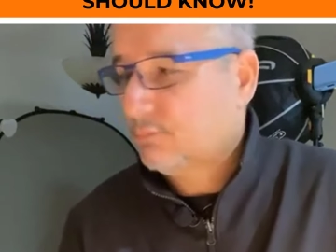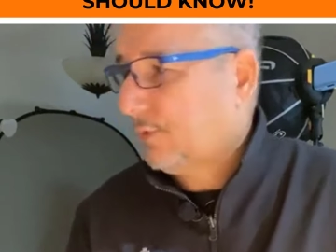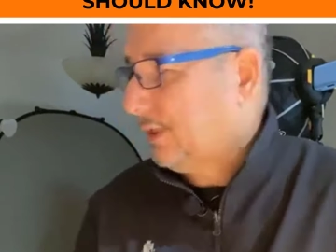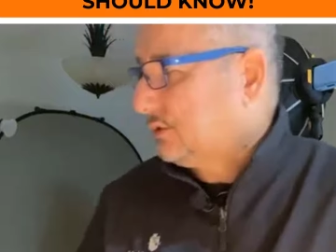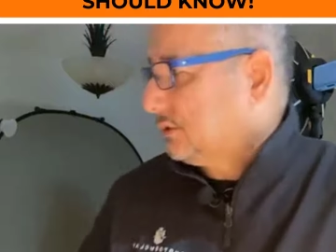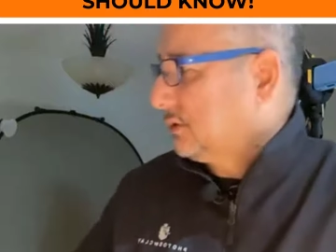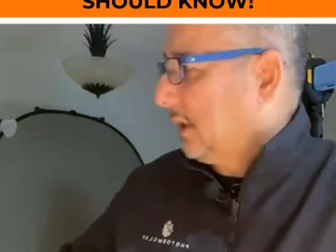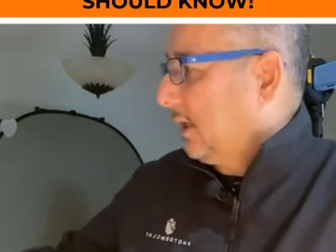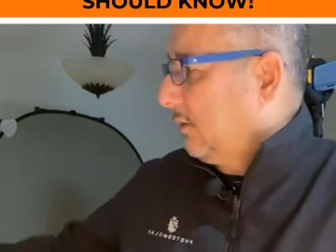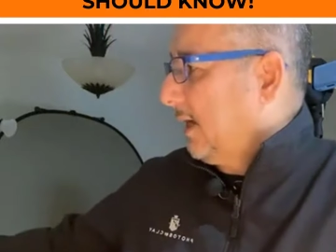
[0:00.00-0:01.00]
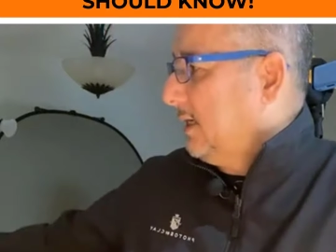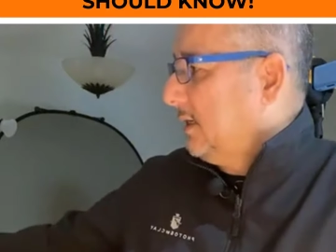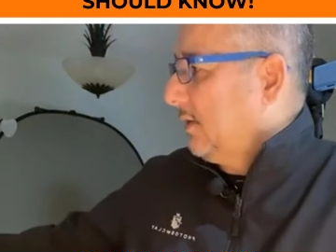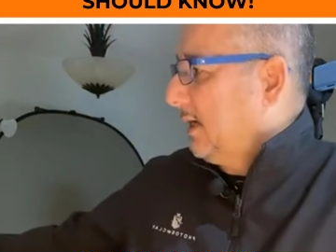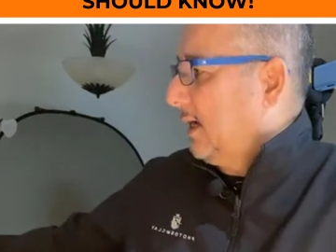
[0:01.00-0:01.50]
For instance, right
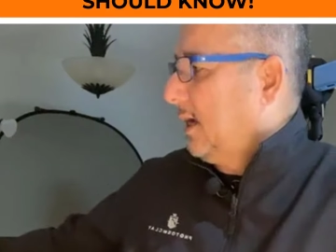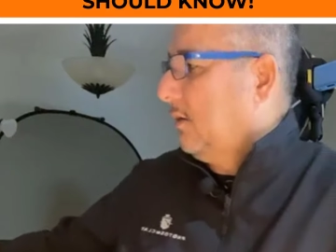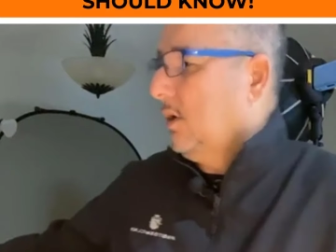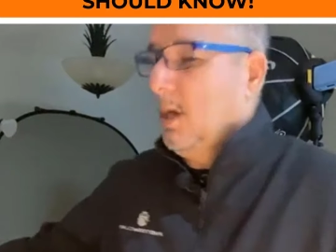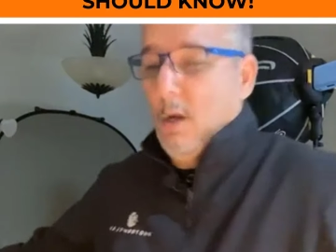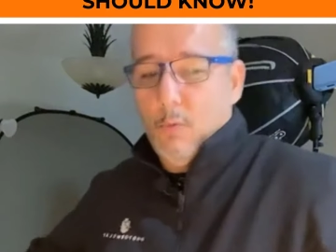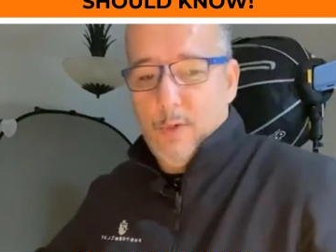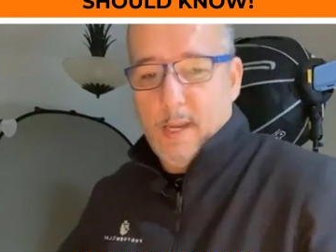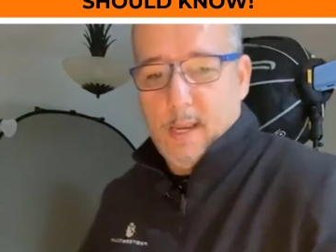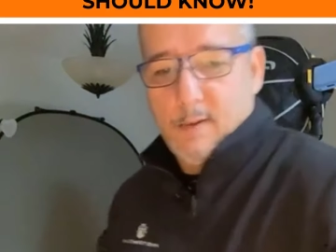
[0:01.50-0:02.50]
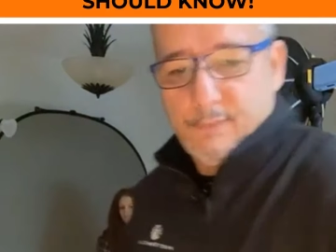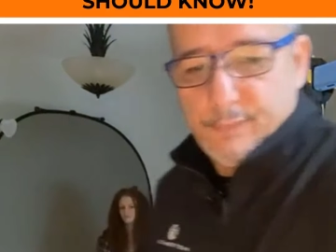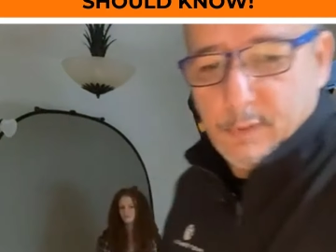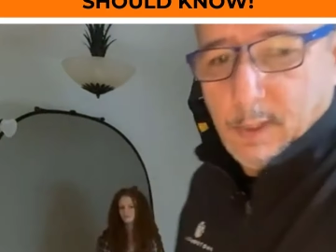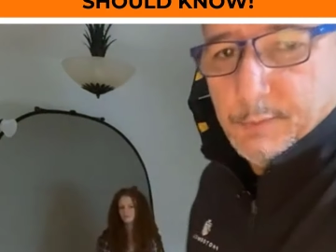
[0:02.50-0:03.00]
here, right now, we have,
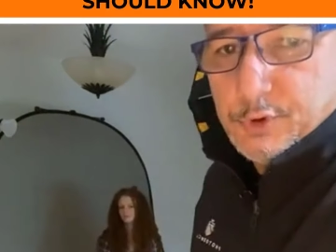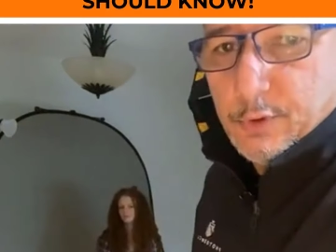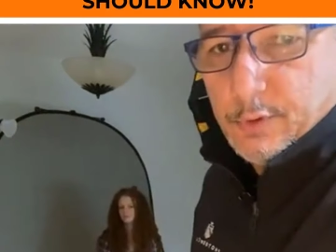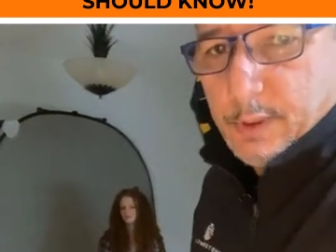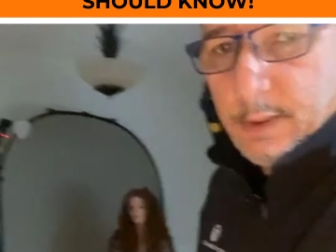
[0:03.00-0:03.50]
let me show you